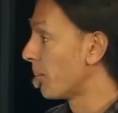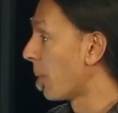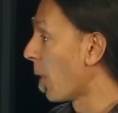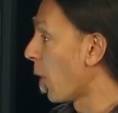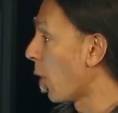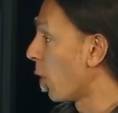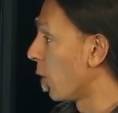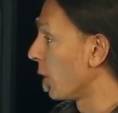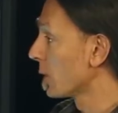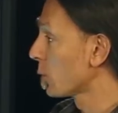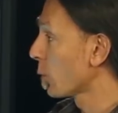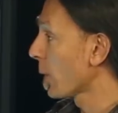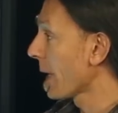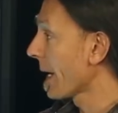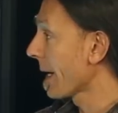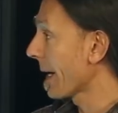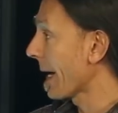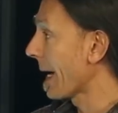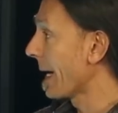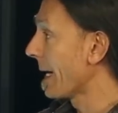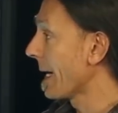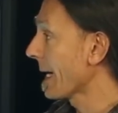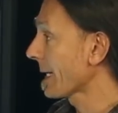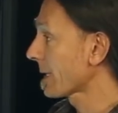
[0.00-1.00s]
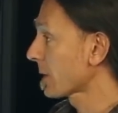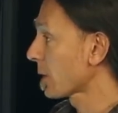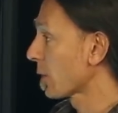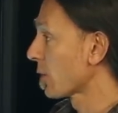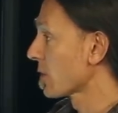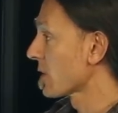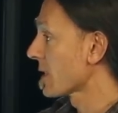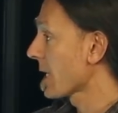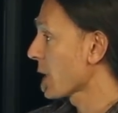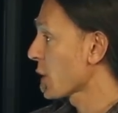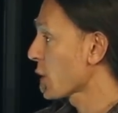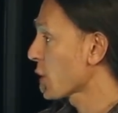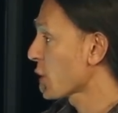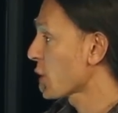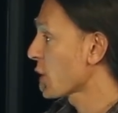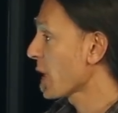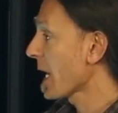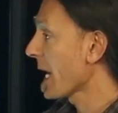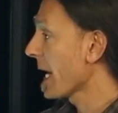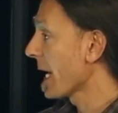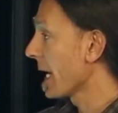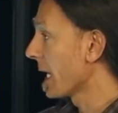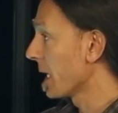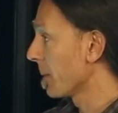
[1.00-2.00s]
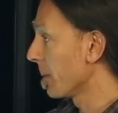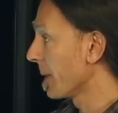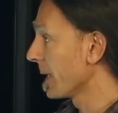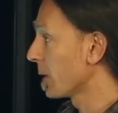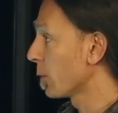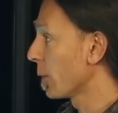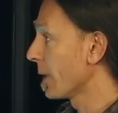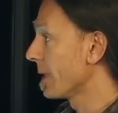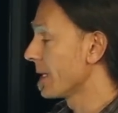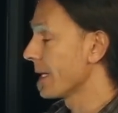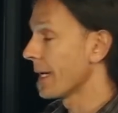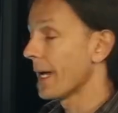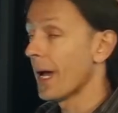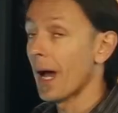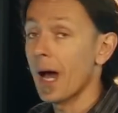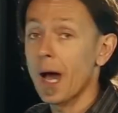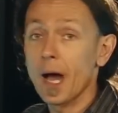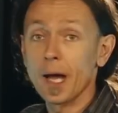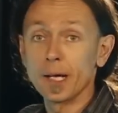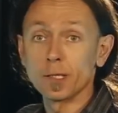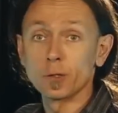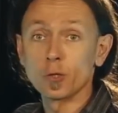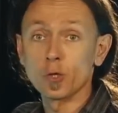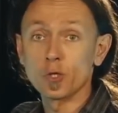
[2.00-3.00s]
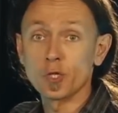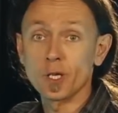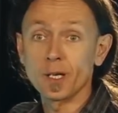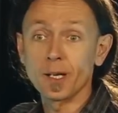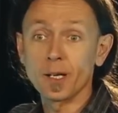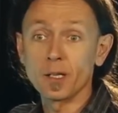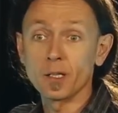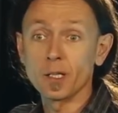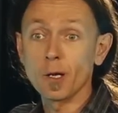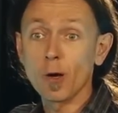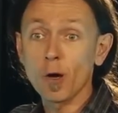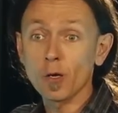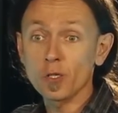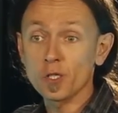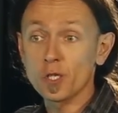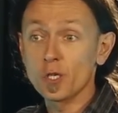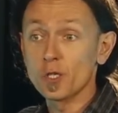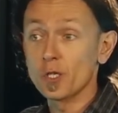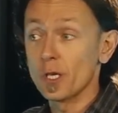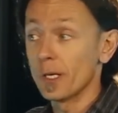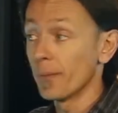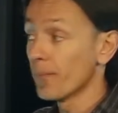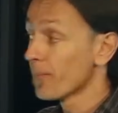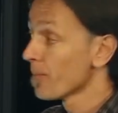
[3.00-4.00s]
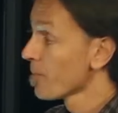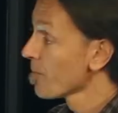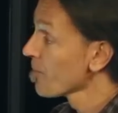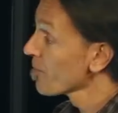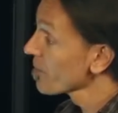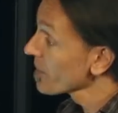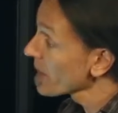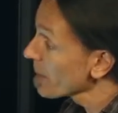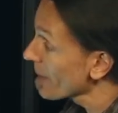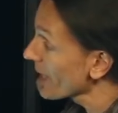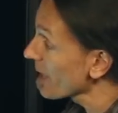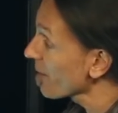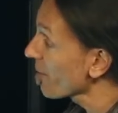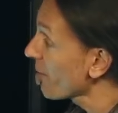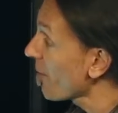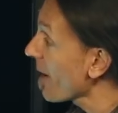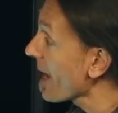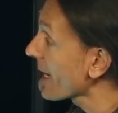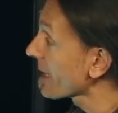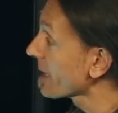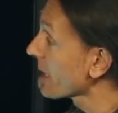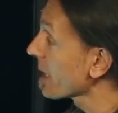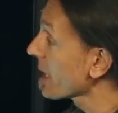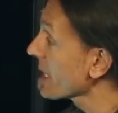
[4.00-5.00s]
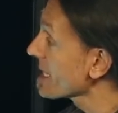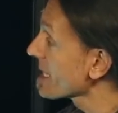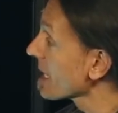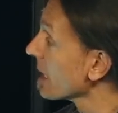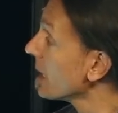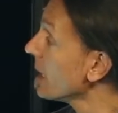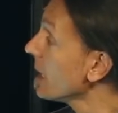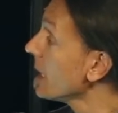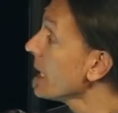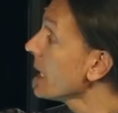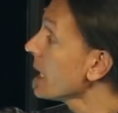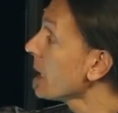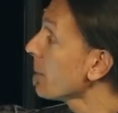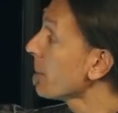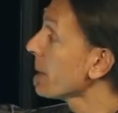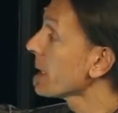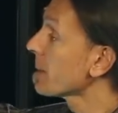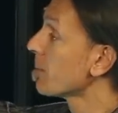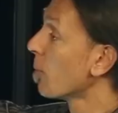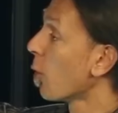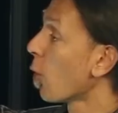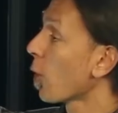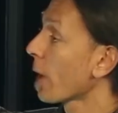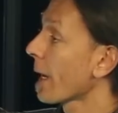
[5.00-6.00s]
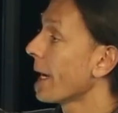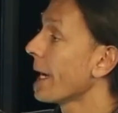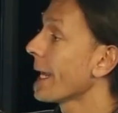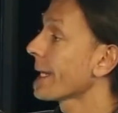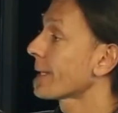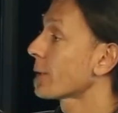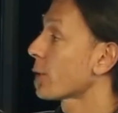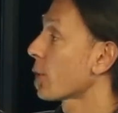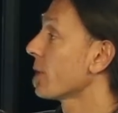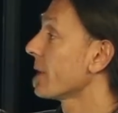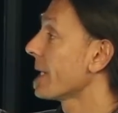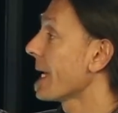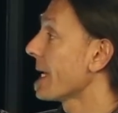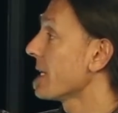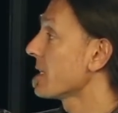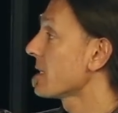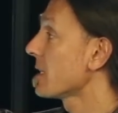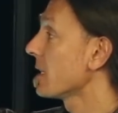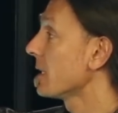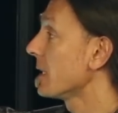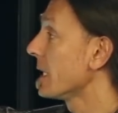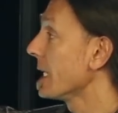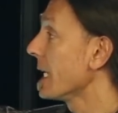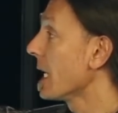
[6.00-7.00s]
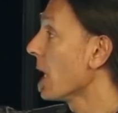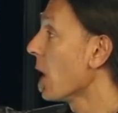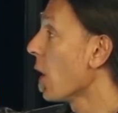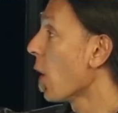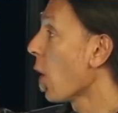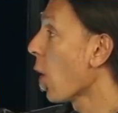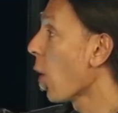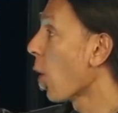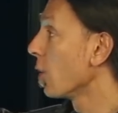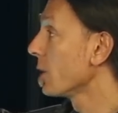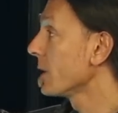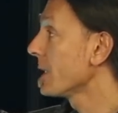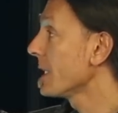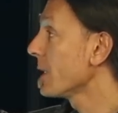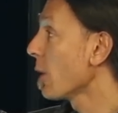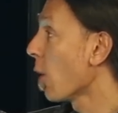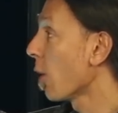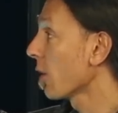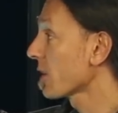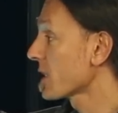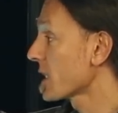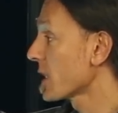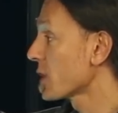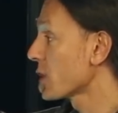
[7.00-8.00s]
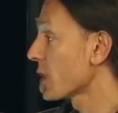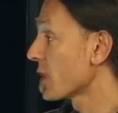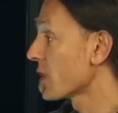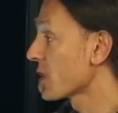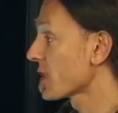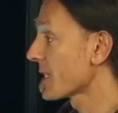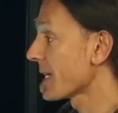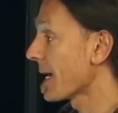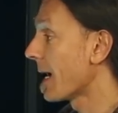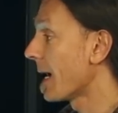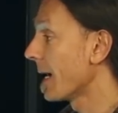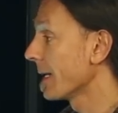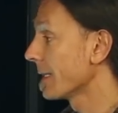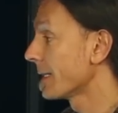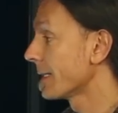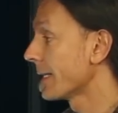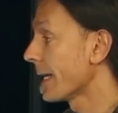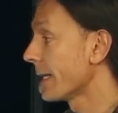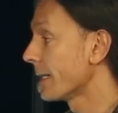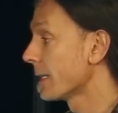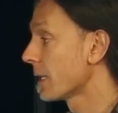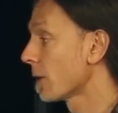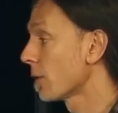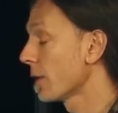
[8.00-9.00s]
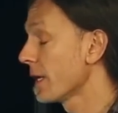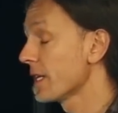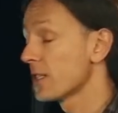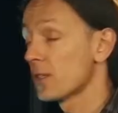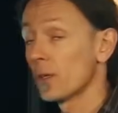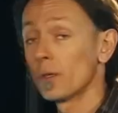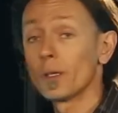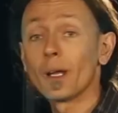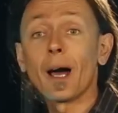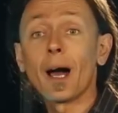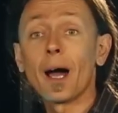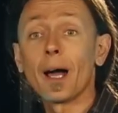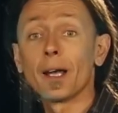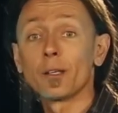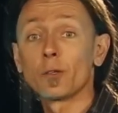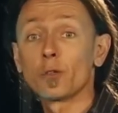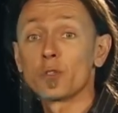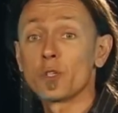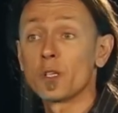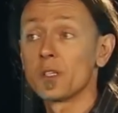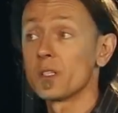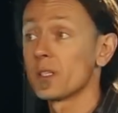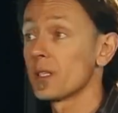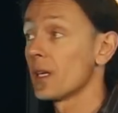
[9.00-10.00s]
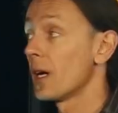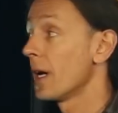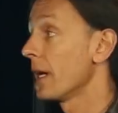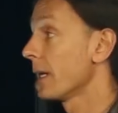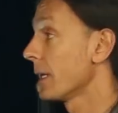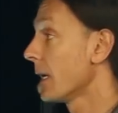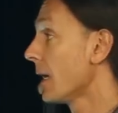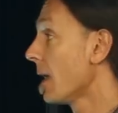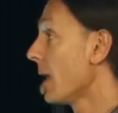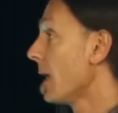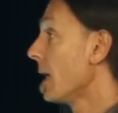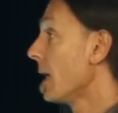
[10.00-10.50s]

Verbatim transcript: bond where electrons are shared between the hydrogen and the oxygen. But in fact, there is a little bit more electron density on the oxygen side than there is on the hydrogen side.